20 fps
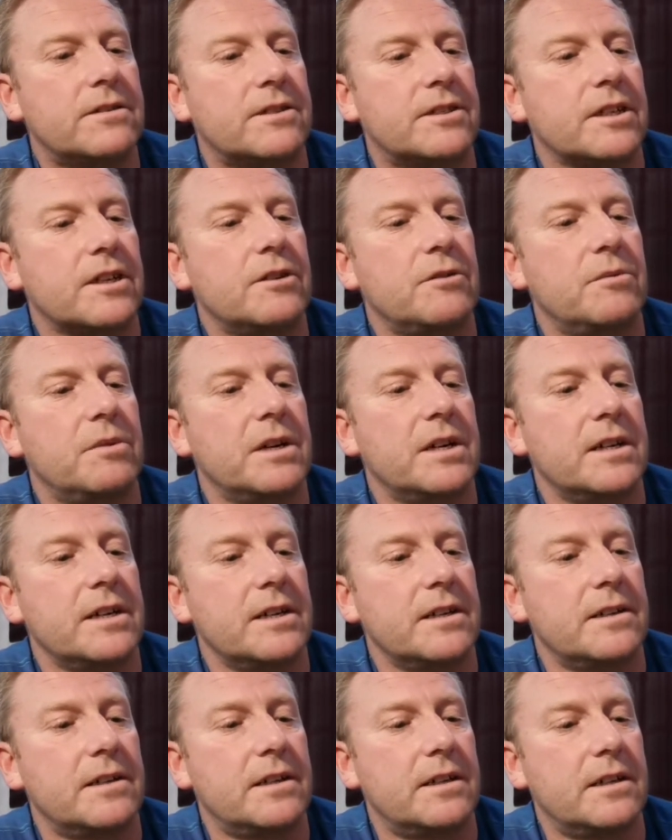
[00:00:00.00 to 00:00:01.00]

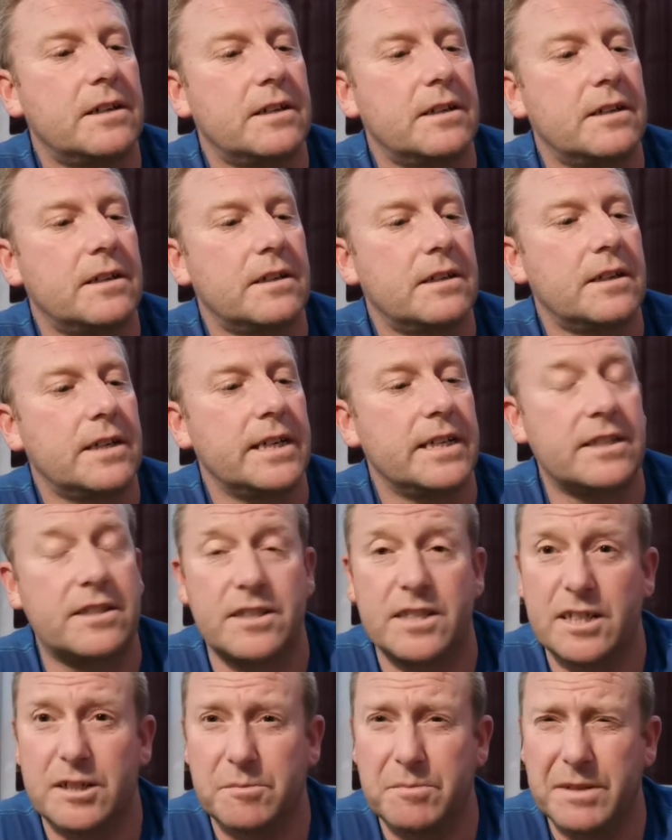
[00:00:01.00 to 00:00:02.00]
So it's
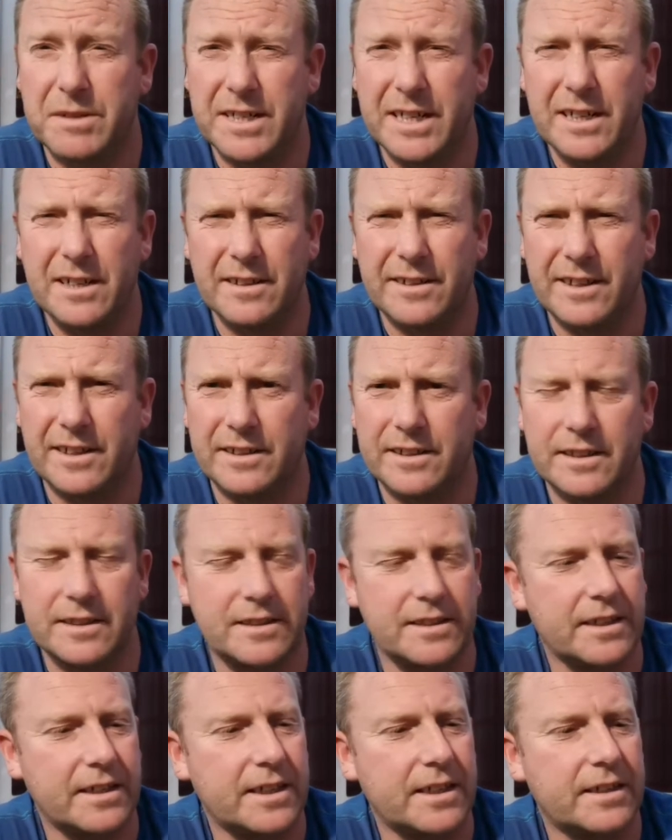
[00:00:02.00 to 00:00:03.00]
6%. I think I
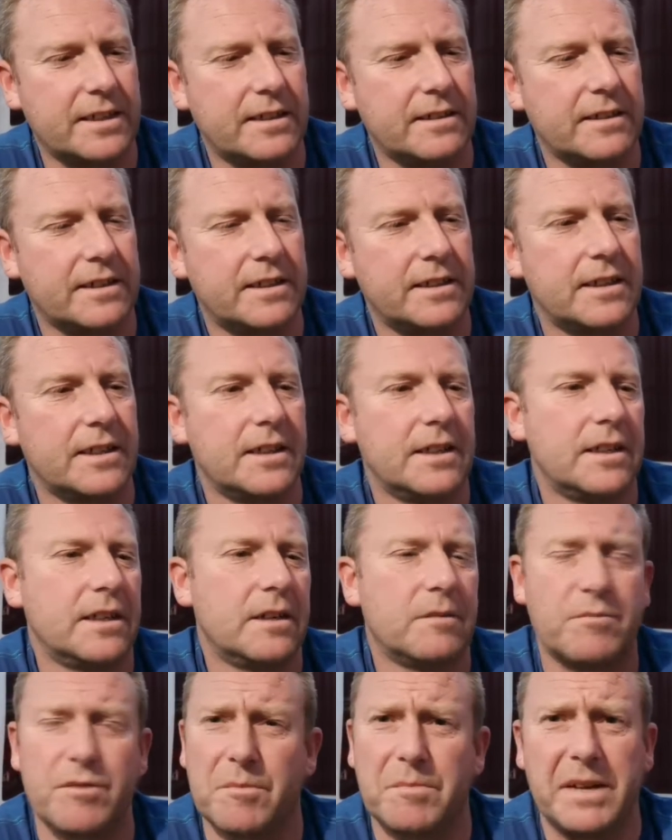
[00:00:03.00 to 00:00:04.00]
did say that, didn't I?
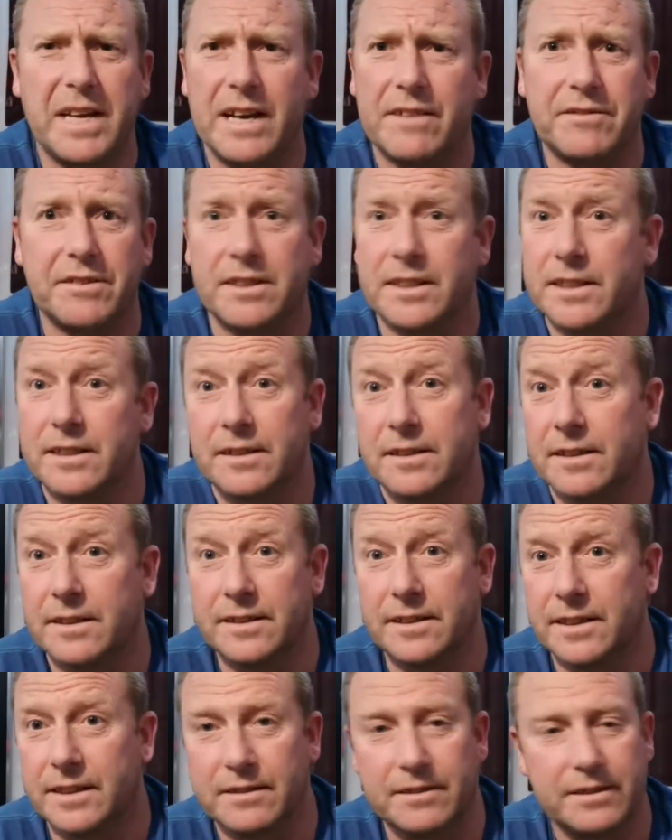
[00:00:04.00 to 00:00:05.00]
Probably haven't I? I
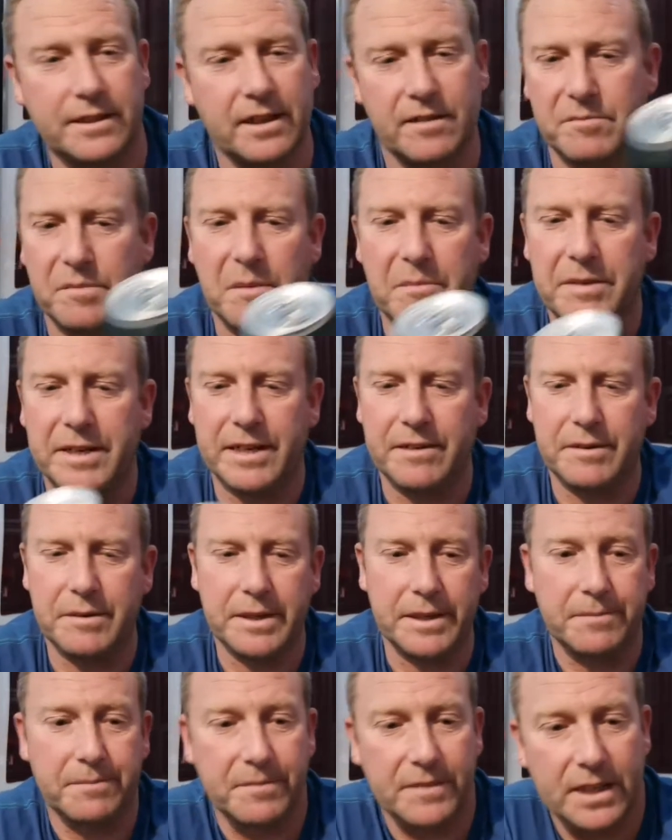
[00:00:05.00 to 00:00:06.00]
don't know. I can't remember now
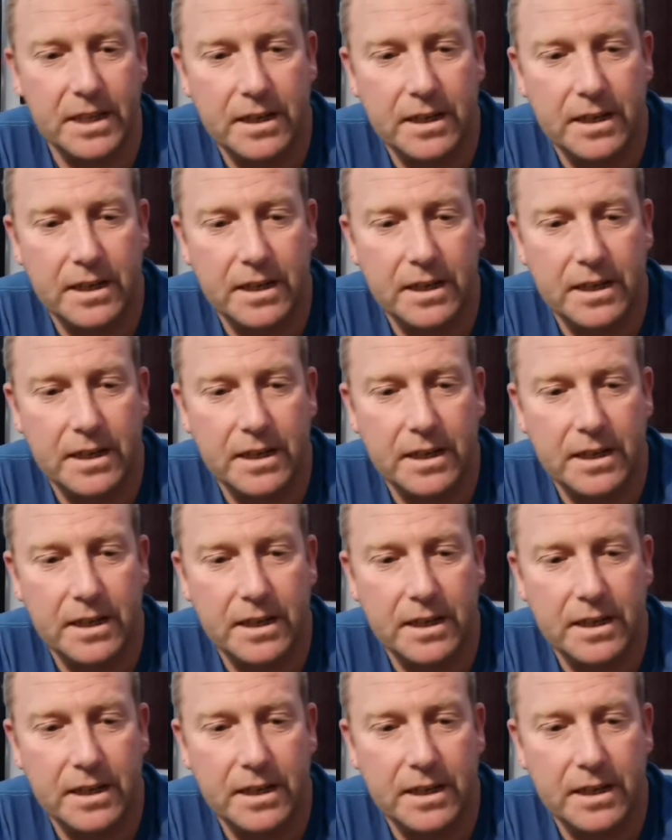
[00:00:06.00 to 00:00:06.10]
anyway.